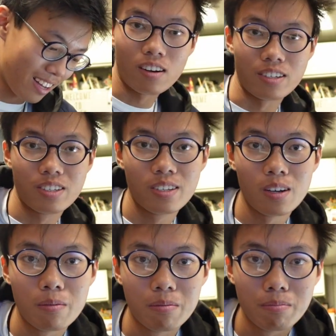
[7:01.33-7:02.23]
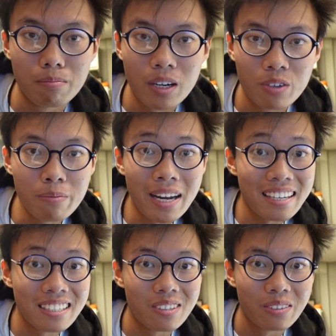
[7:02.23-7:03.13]
Alright, so my roommate
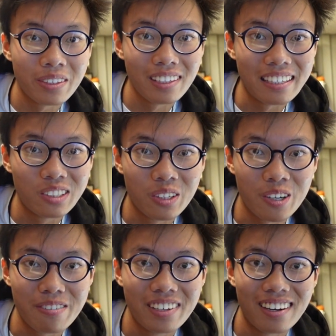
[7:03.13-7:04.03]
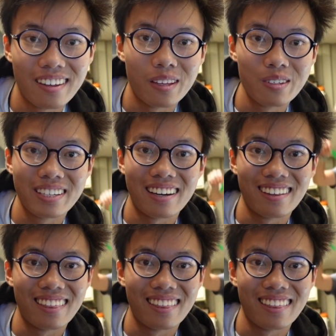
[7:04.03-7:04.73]
is really into Nerf gun and those kind of